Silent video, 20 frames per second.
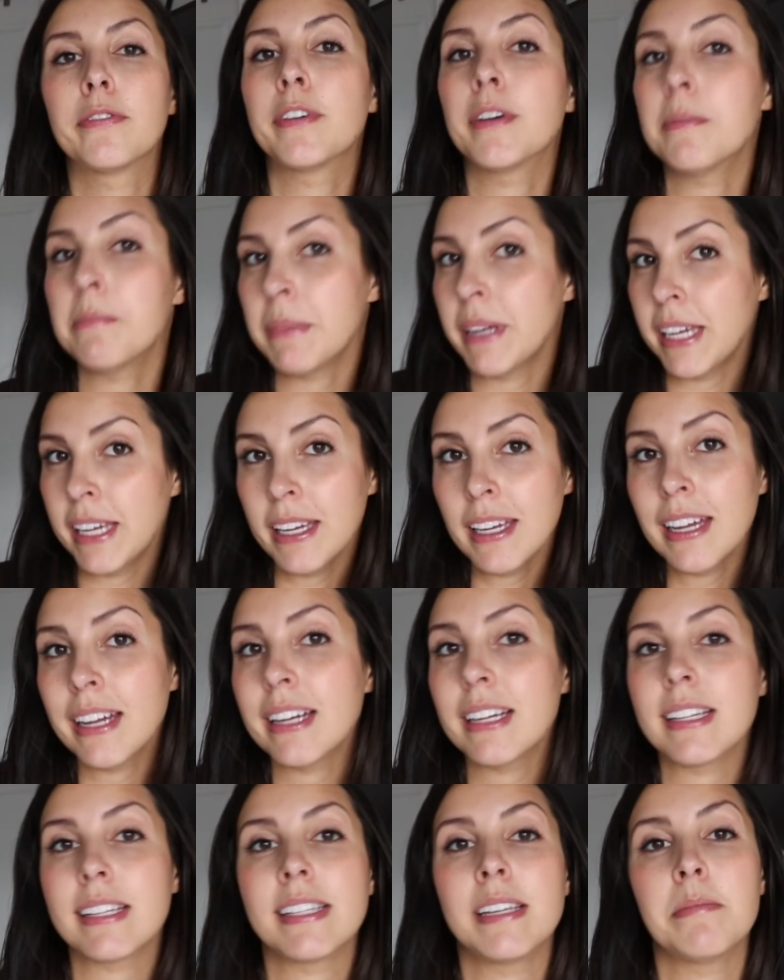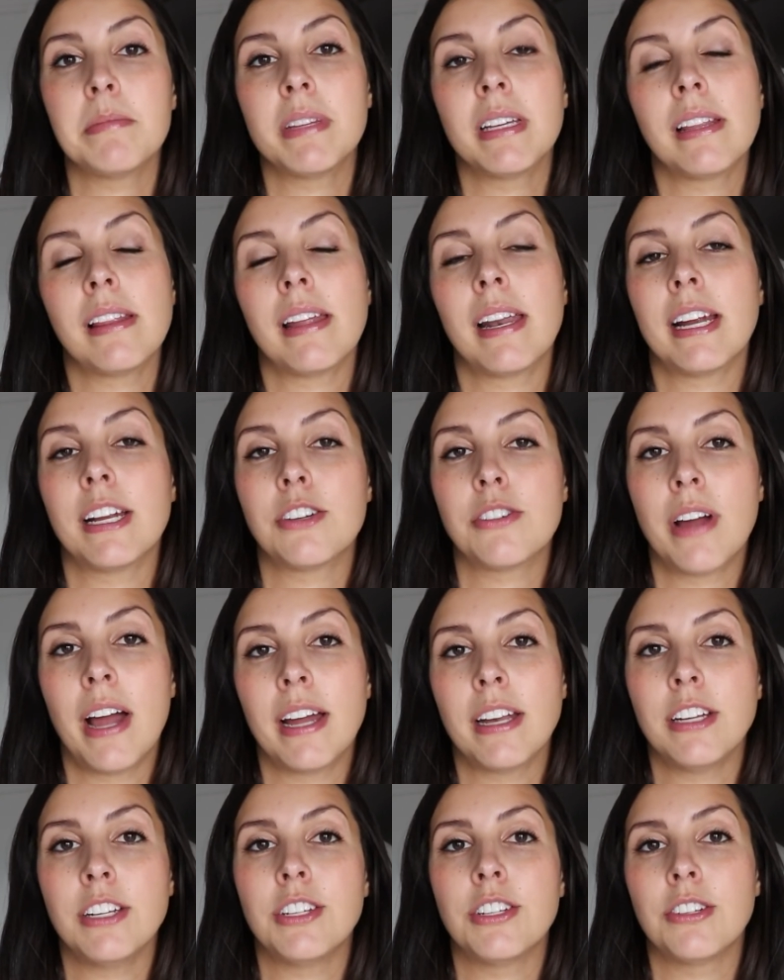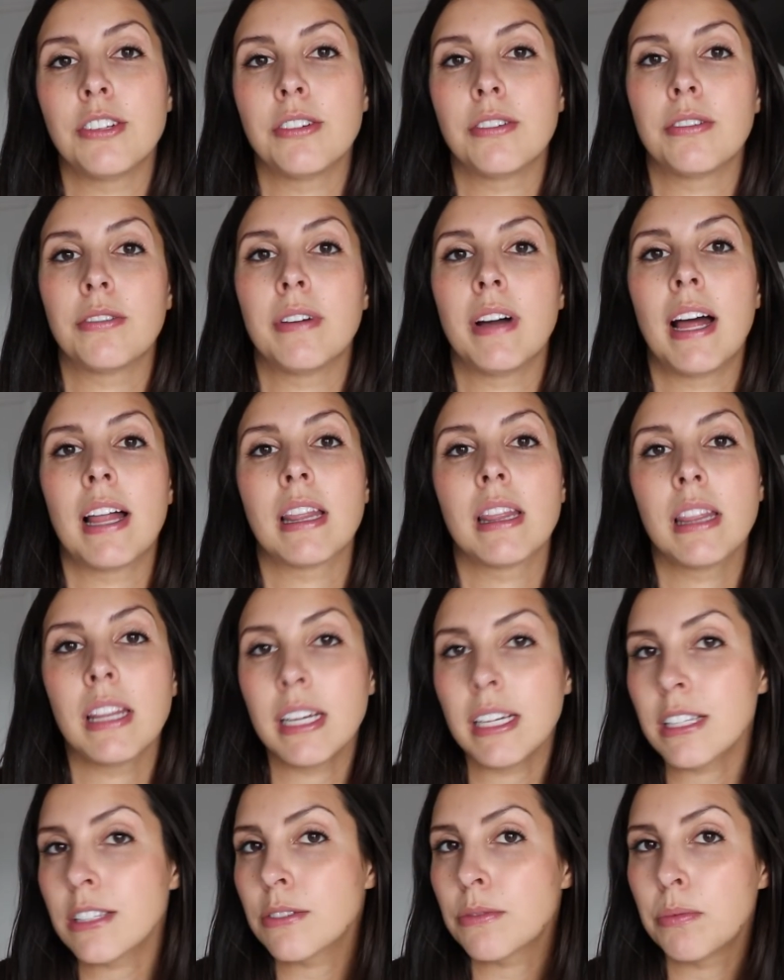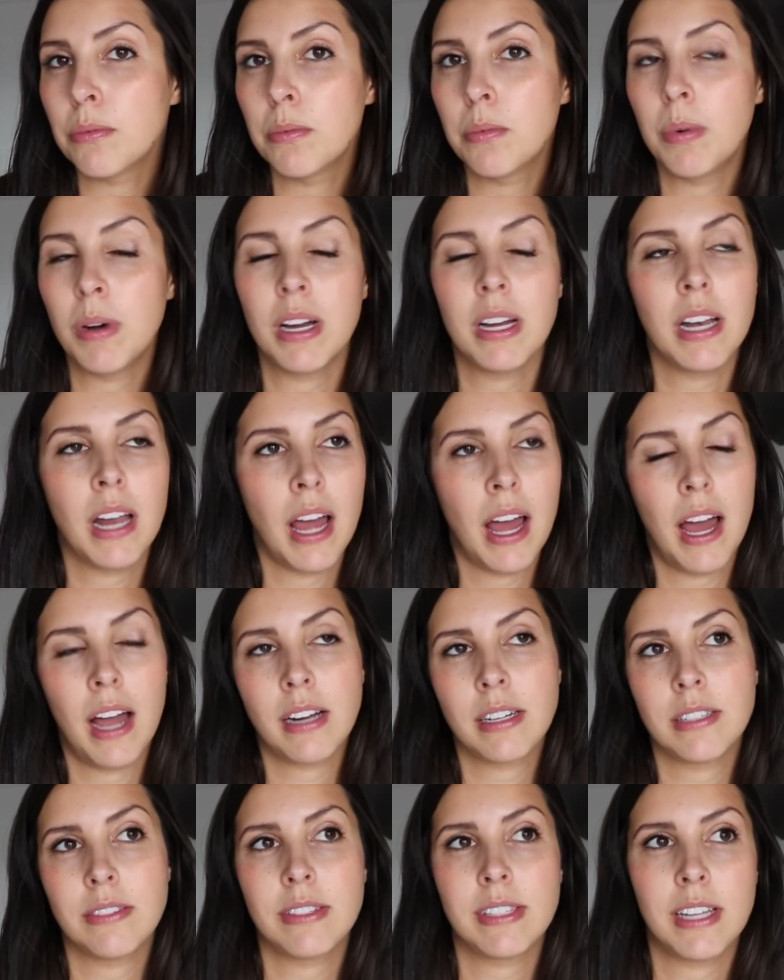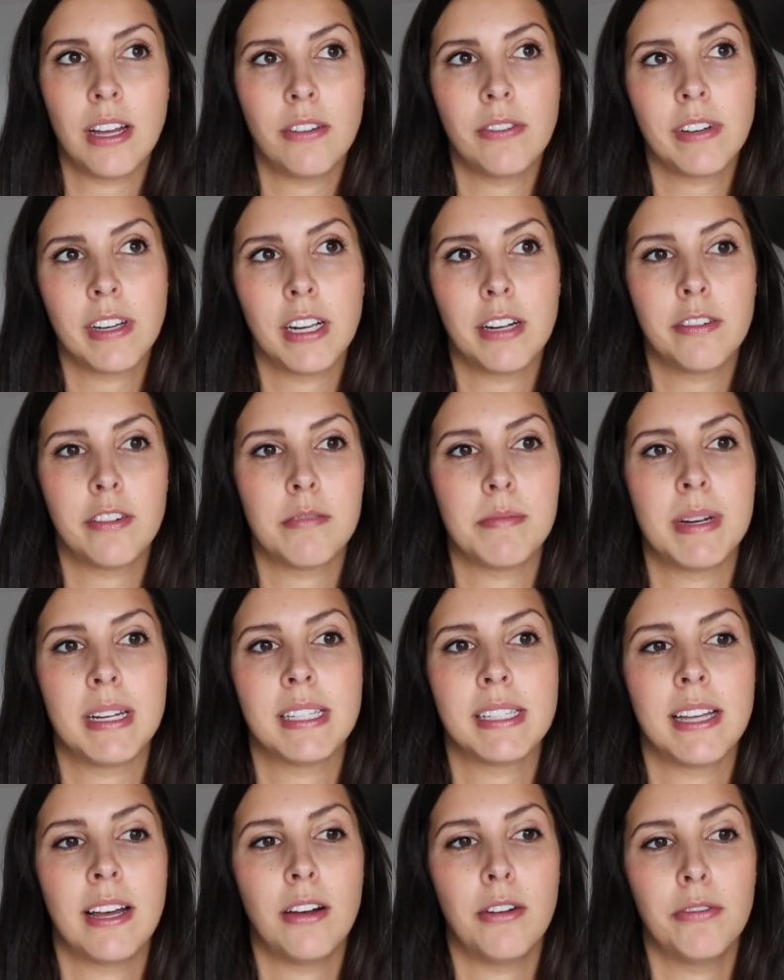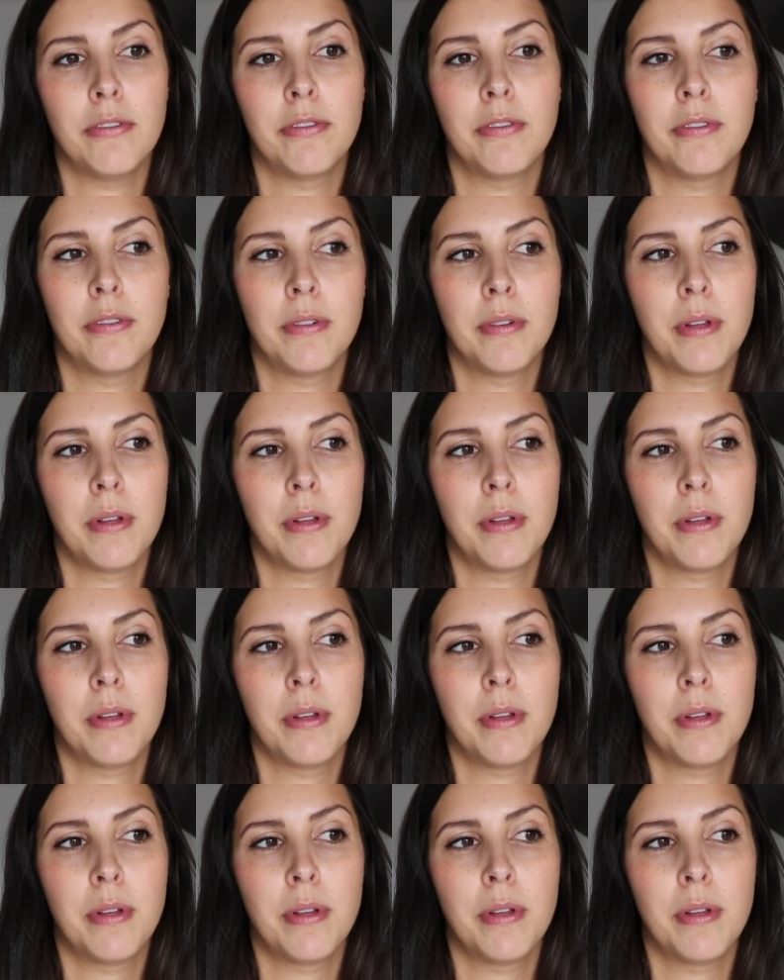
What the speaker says: For me, it's something that I try to do at least one act of self-care for myself.